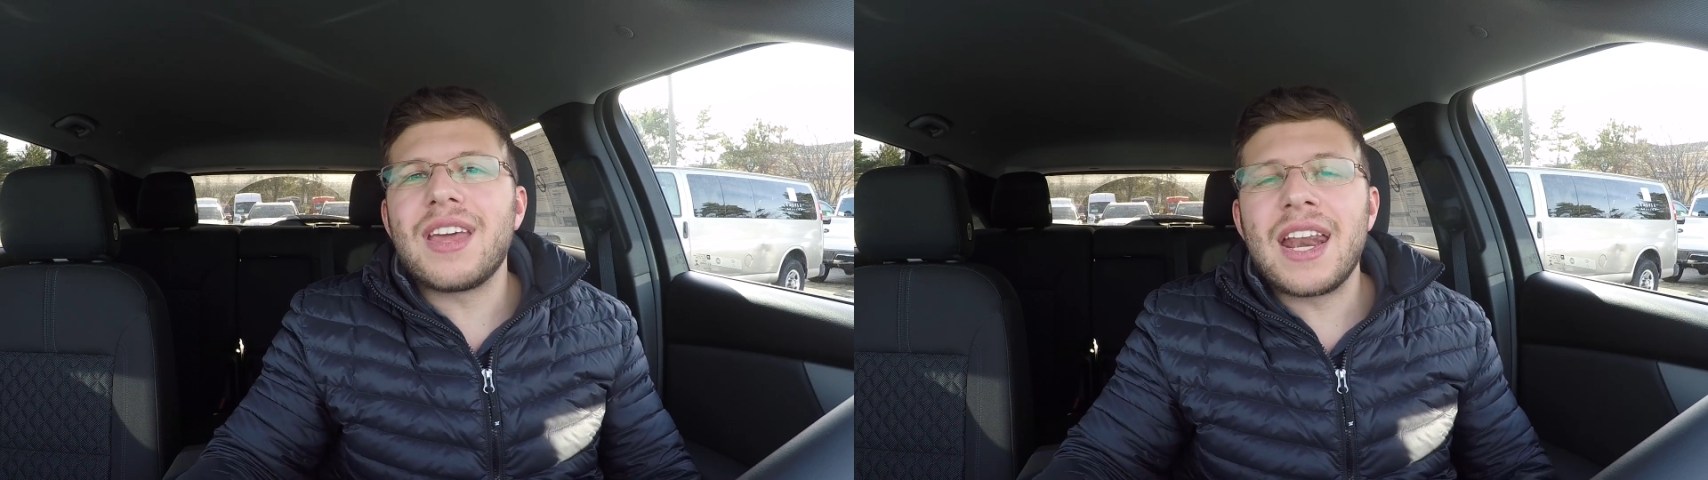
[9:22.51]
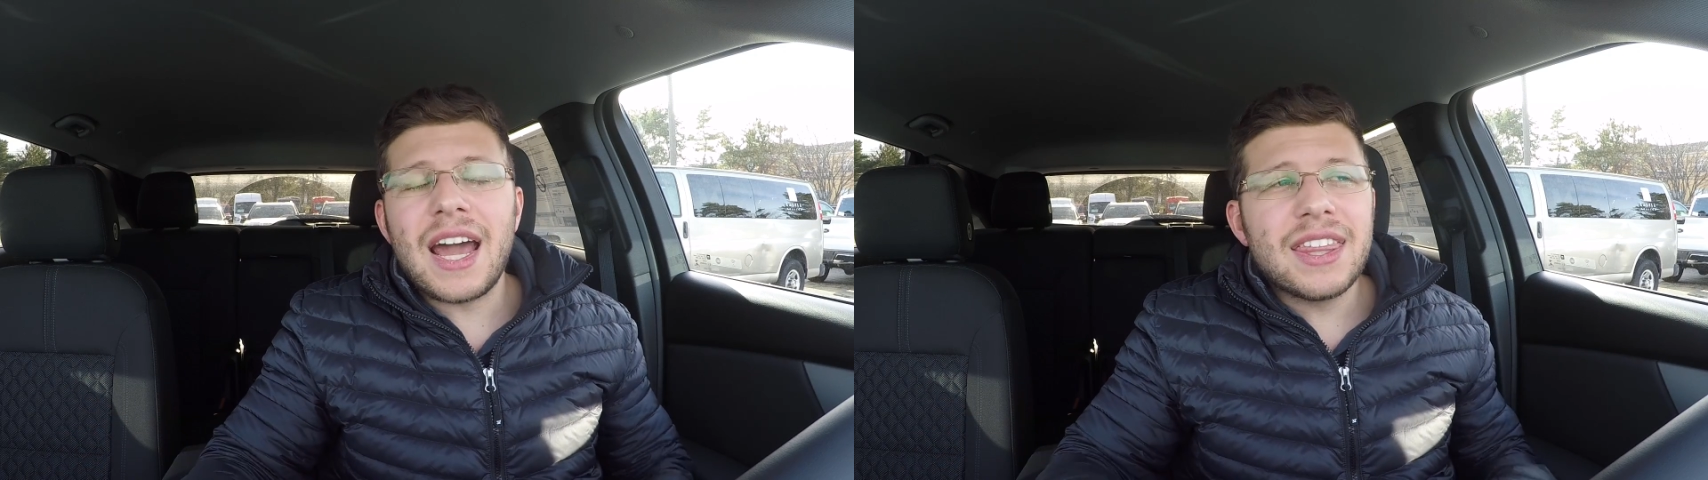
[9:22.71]

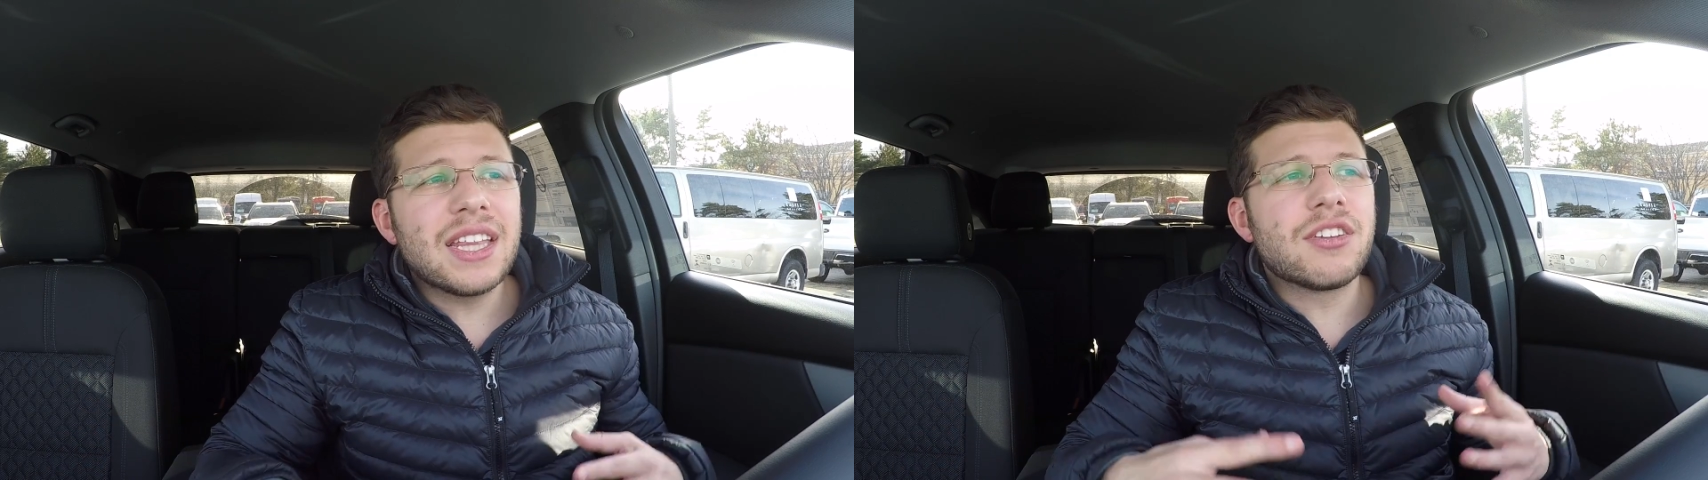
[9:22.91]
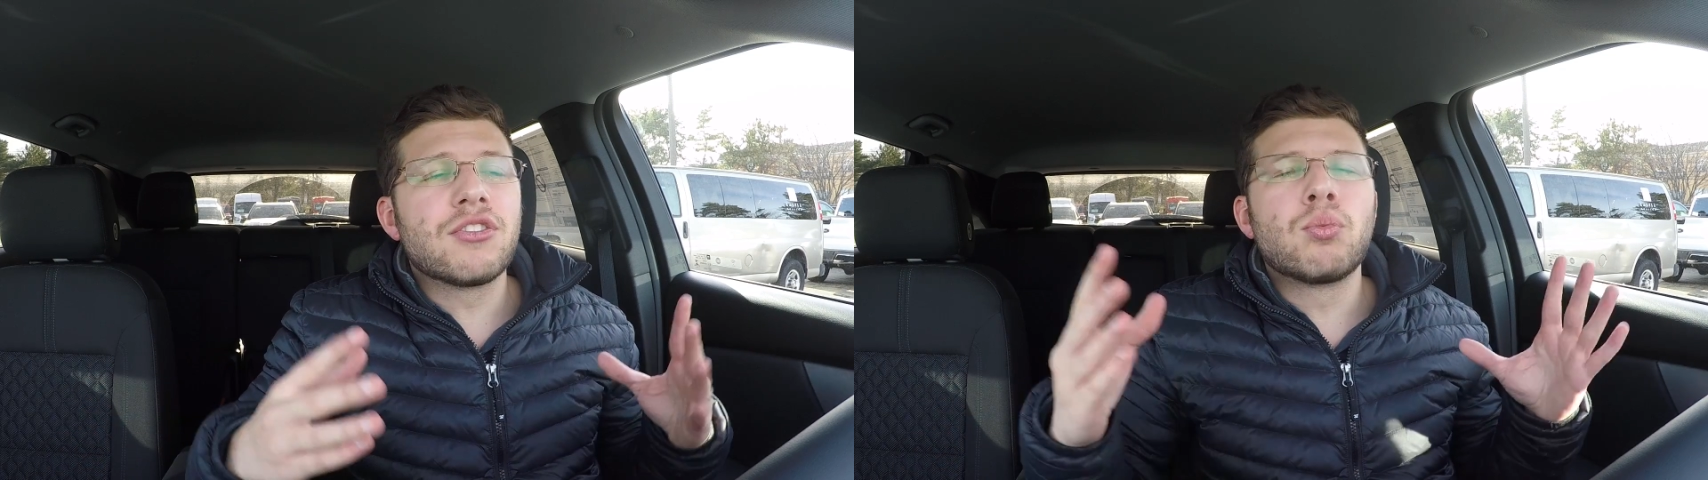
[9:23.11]
and I think
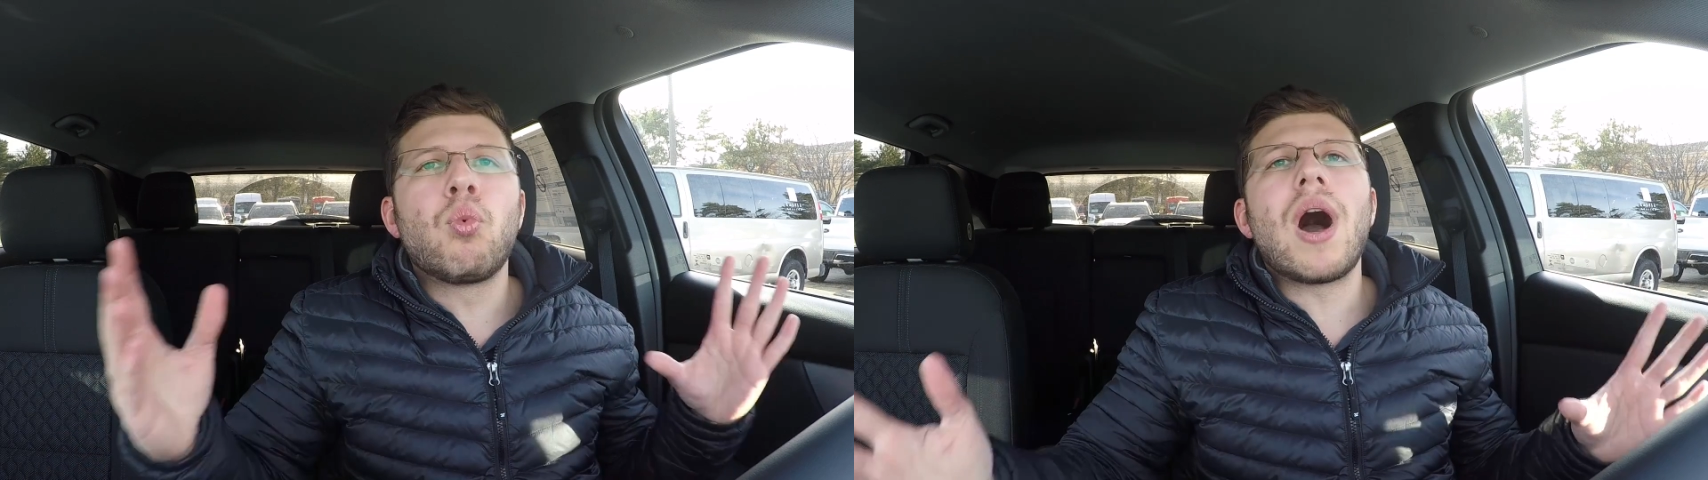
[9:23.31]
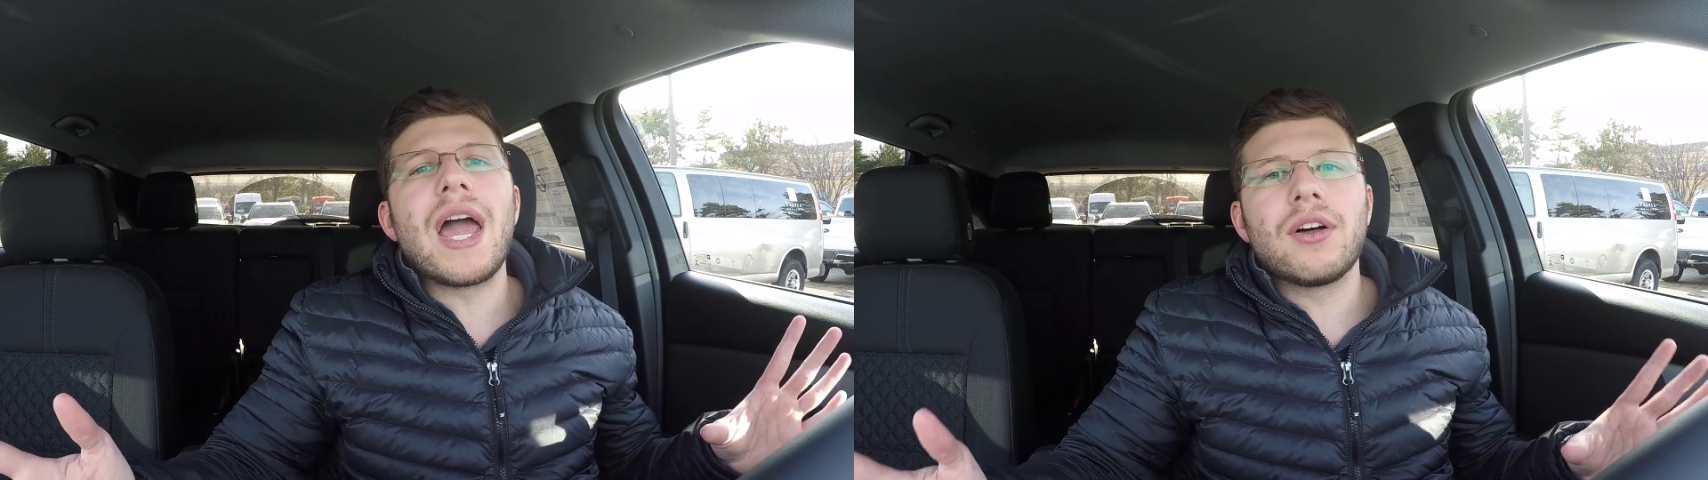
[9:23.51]
this is
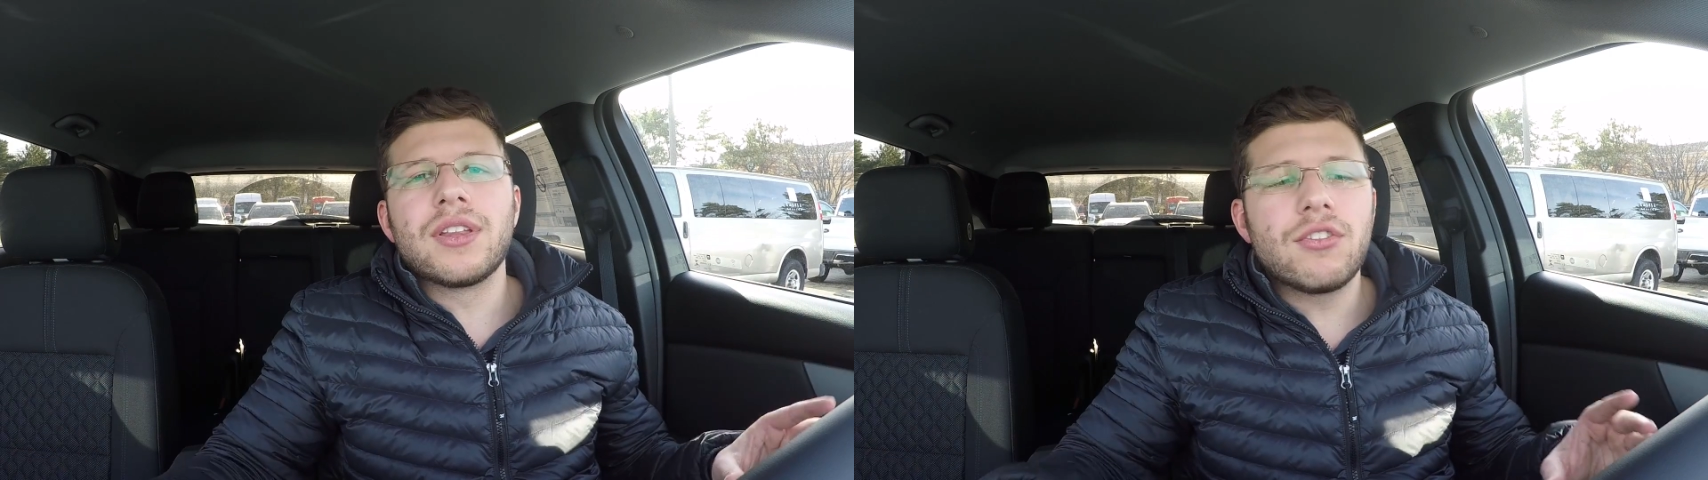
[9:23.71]
wild,